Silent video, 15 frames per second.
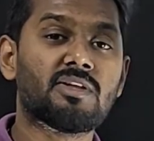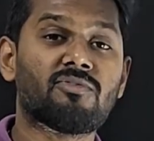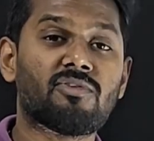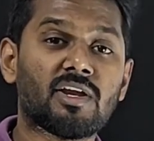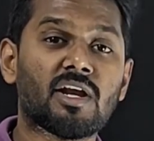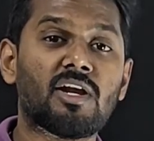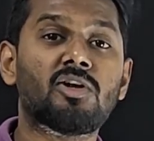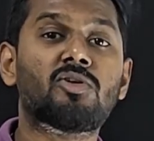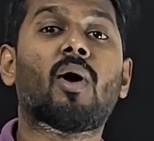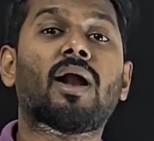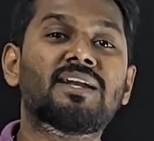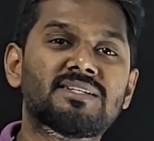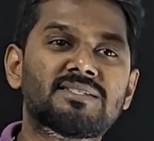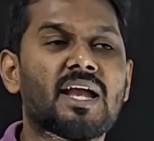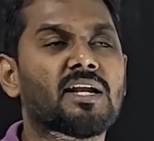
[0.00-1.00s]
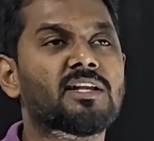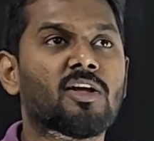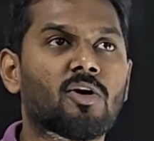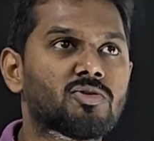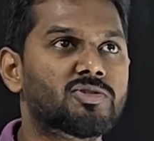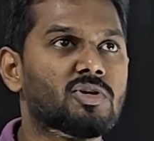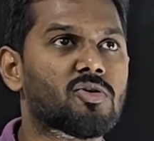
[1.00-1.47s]
difficult to understand the
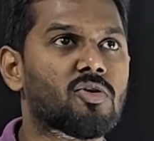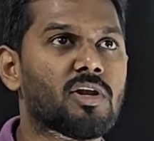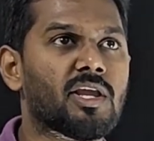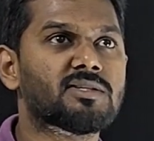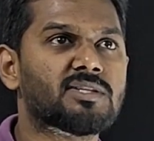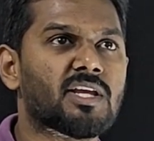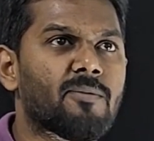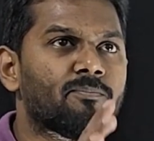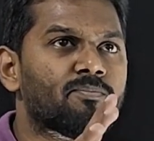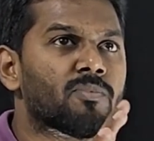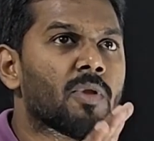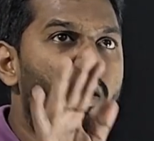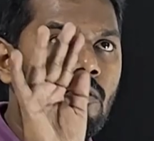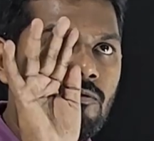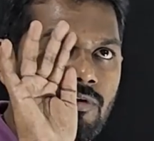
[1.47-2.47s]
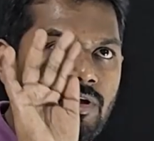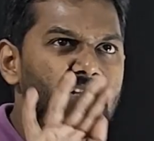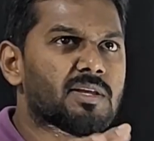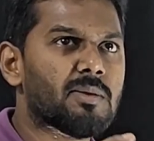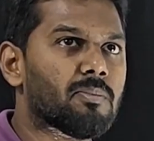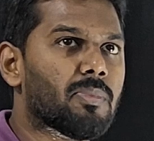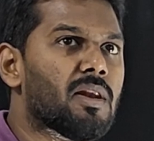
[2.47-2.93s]
question only. See, very
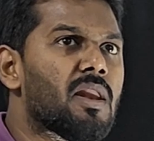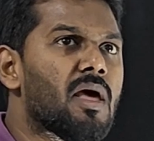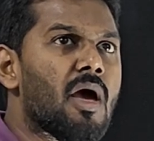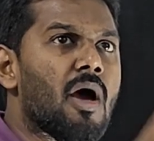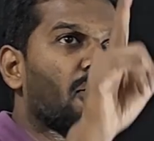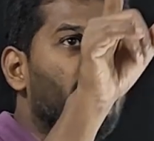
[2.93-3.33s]
simple.